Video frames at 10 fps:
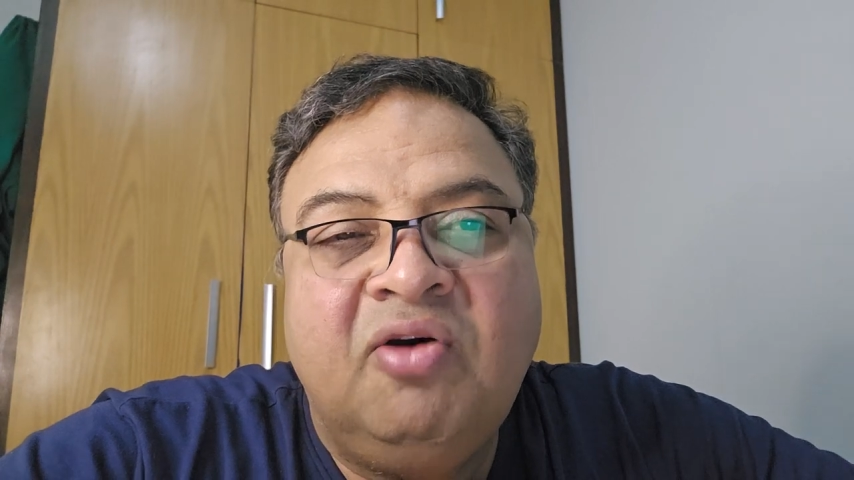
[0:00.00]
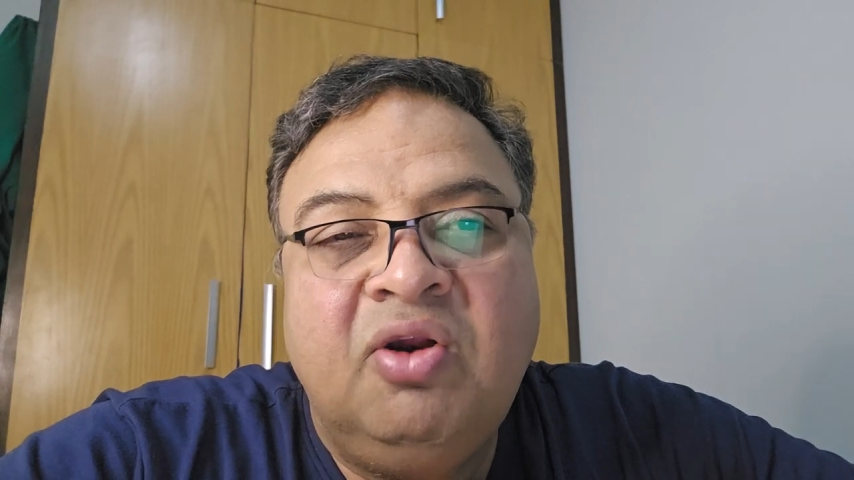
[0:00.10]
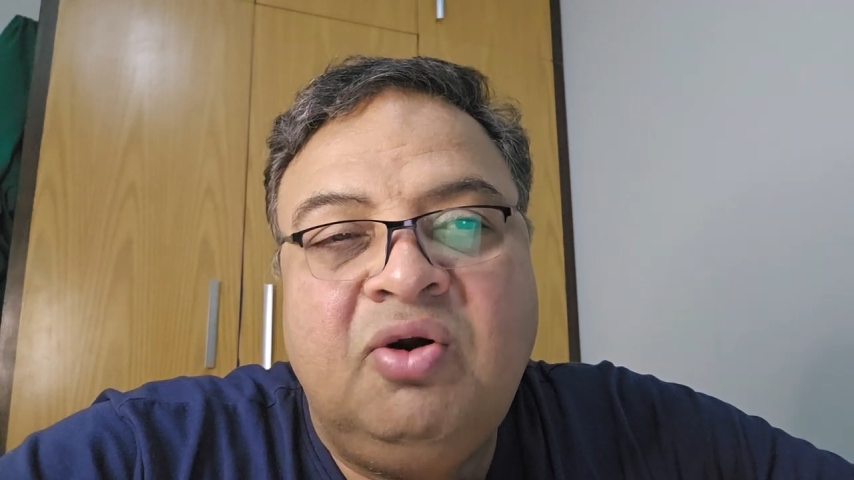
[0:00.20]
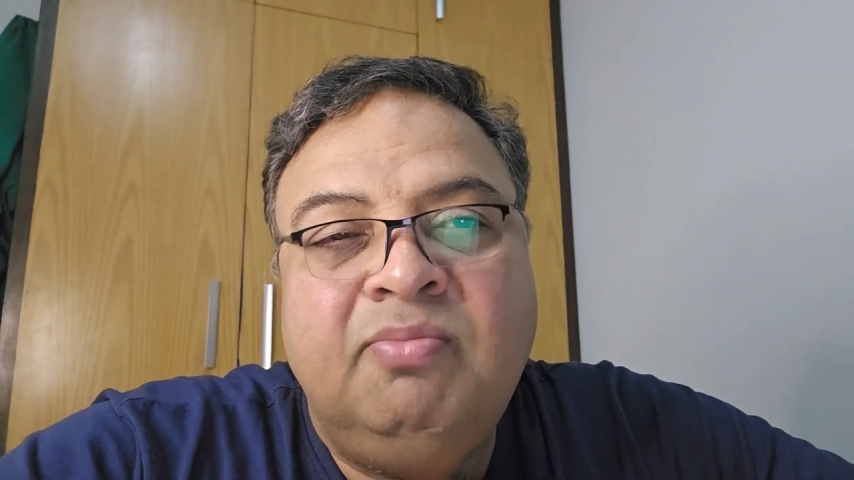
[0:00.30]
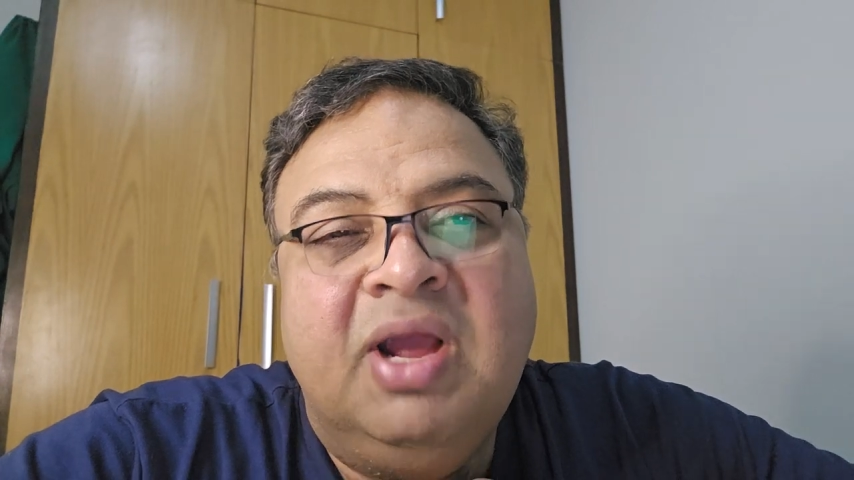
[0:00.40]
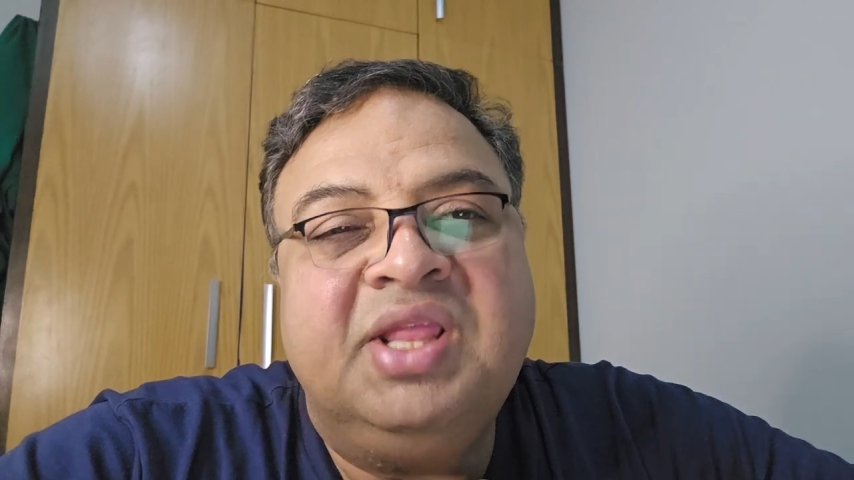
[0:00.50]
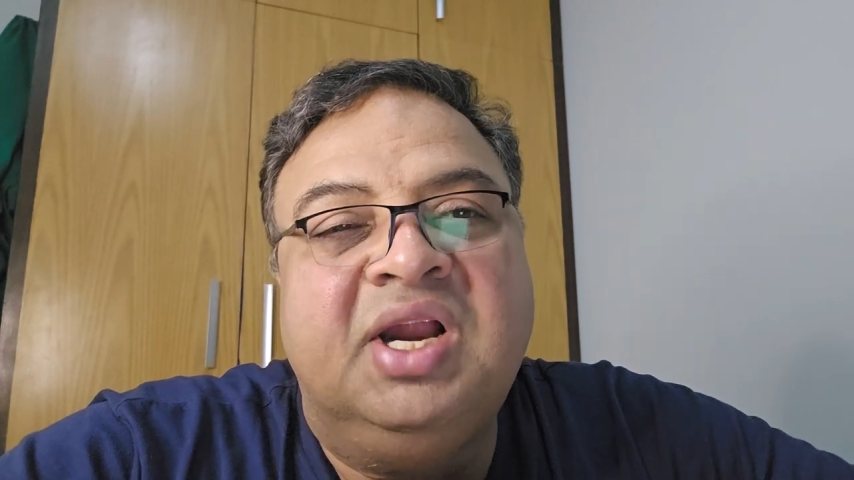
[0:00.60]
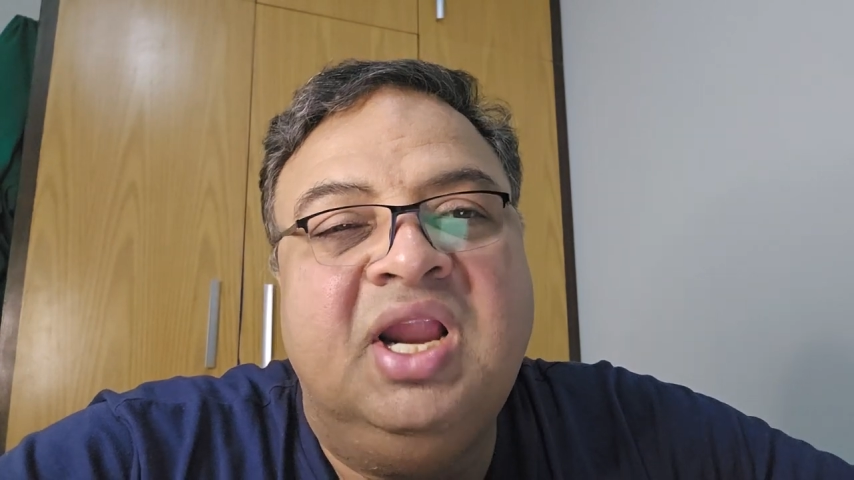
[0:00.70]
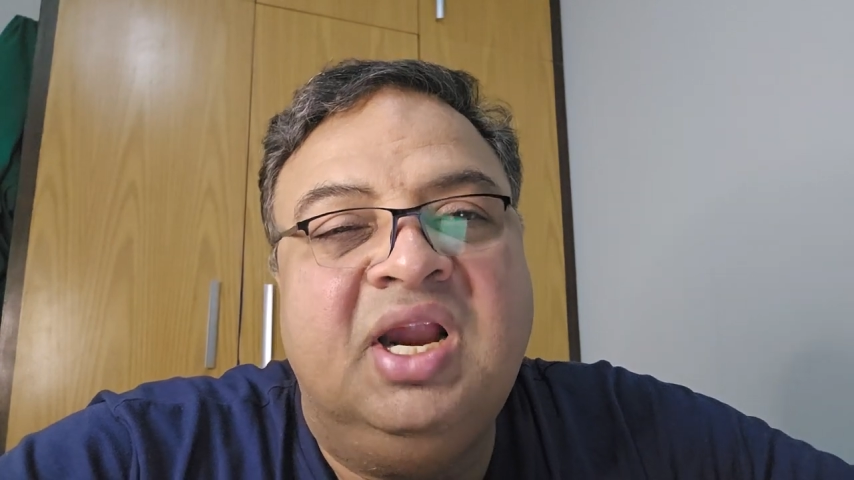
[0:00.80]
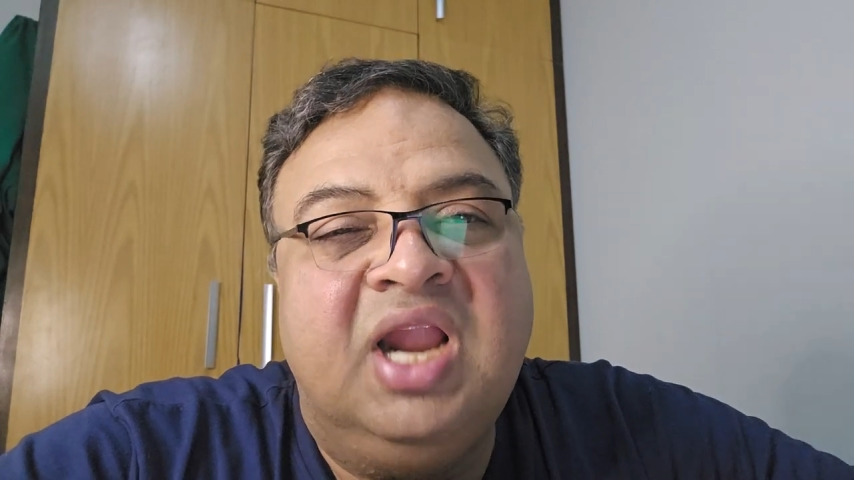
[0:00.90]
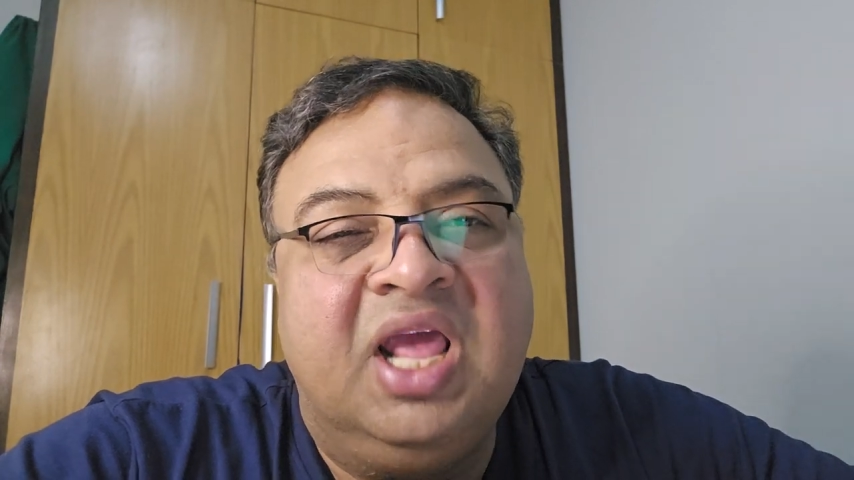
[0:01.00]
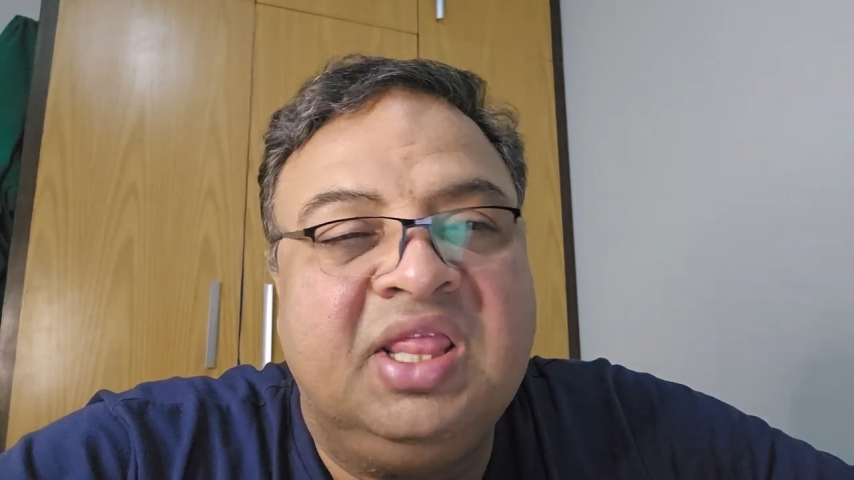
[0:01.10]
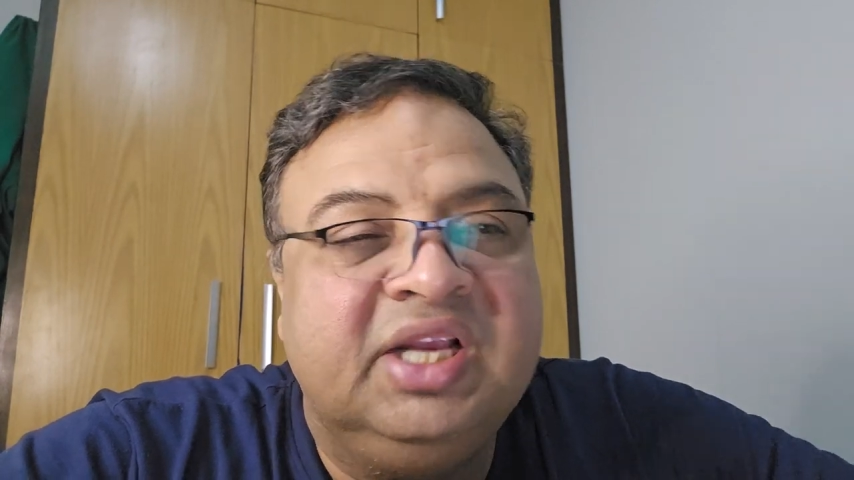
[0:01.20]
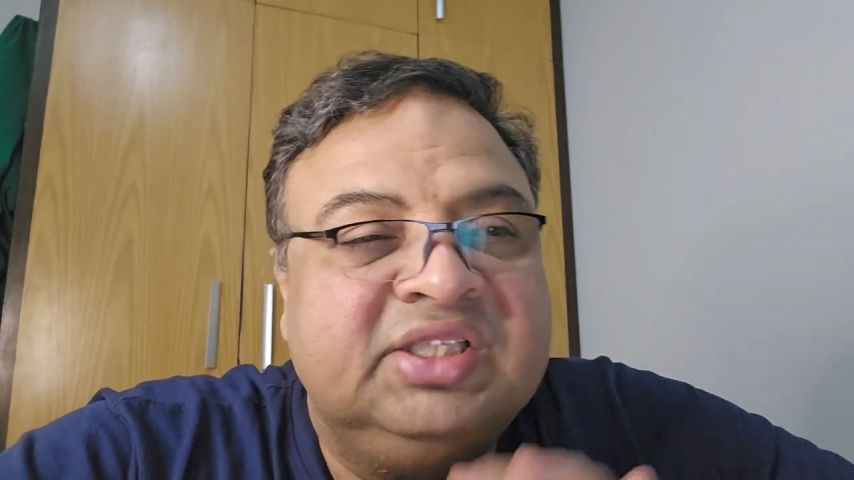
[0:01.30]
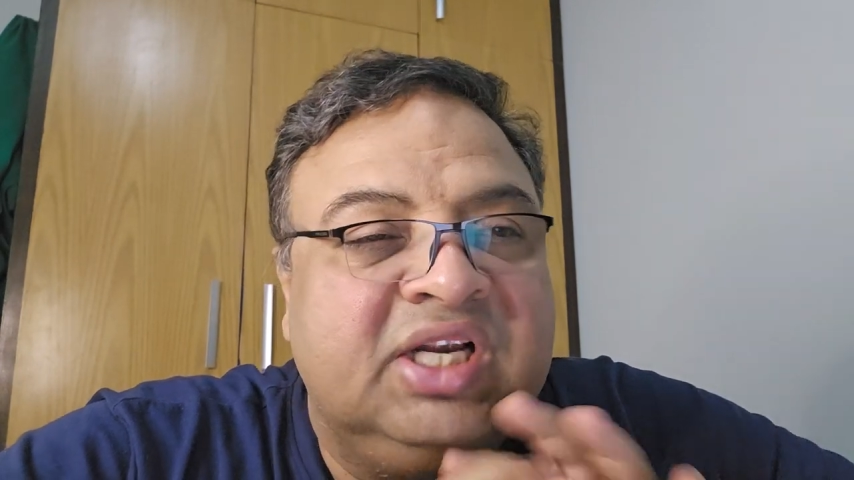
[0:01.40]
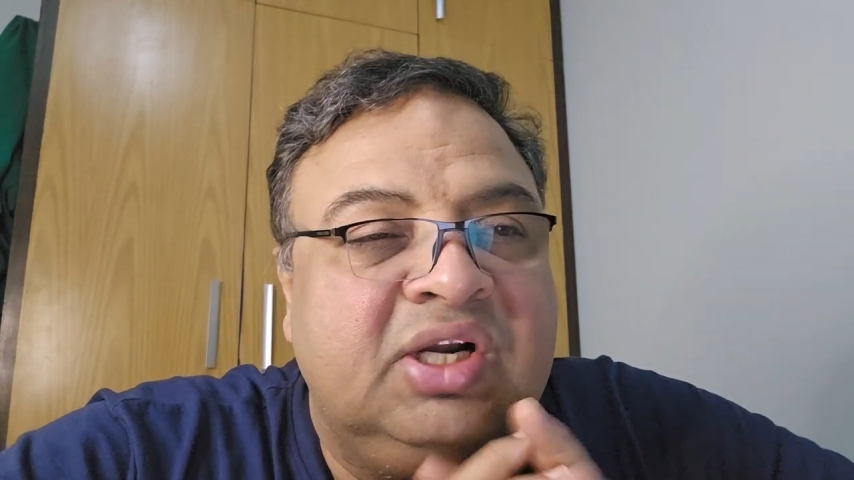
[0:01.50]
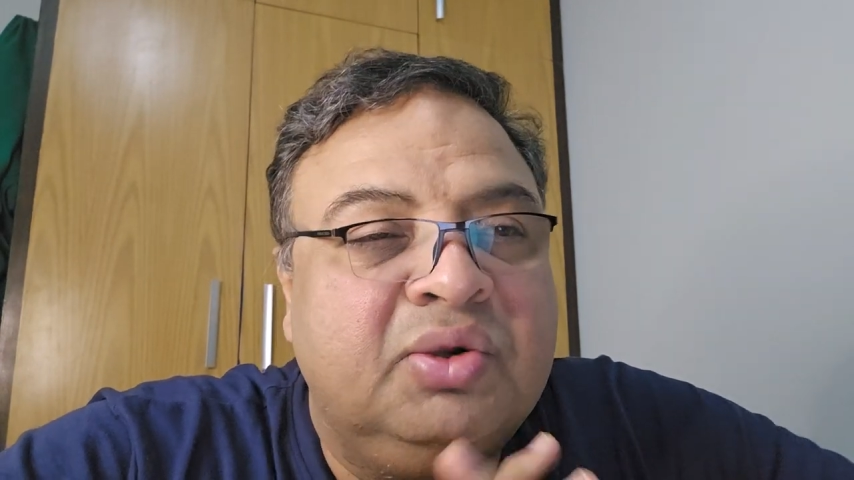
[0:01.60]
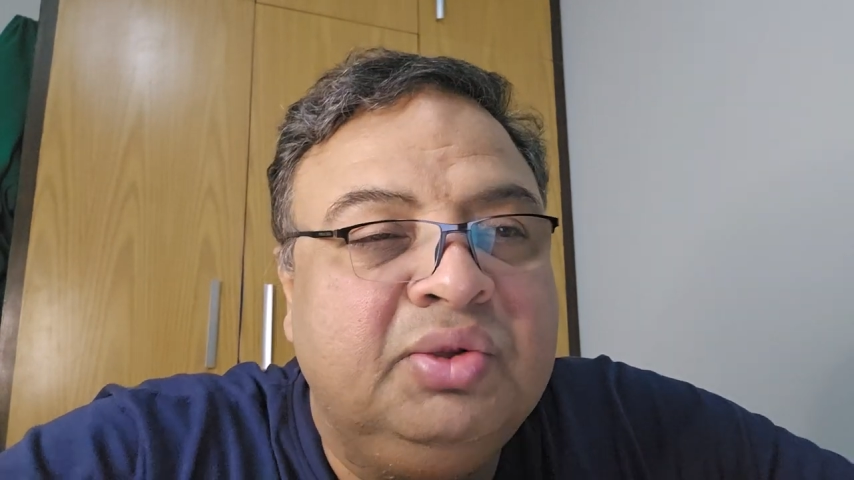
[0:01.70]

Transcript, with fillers: followed by the dissection